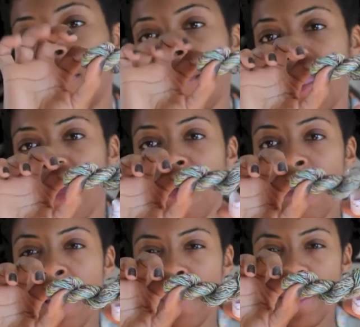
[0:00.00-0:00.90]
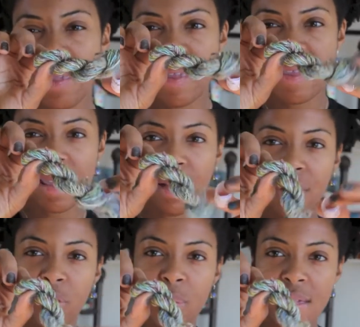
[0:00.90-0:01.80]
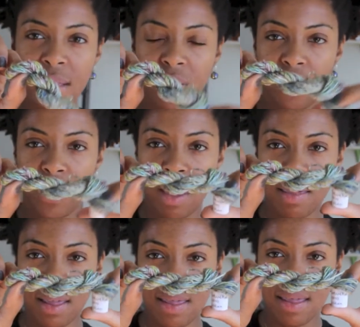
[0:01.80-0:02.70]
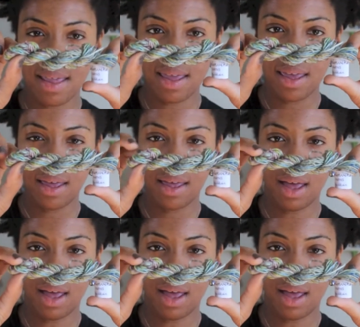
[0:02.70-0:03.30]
so tiny. But it's a single twist. I don't know if you guys can see.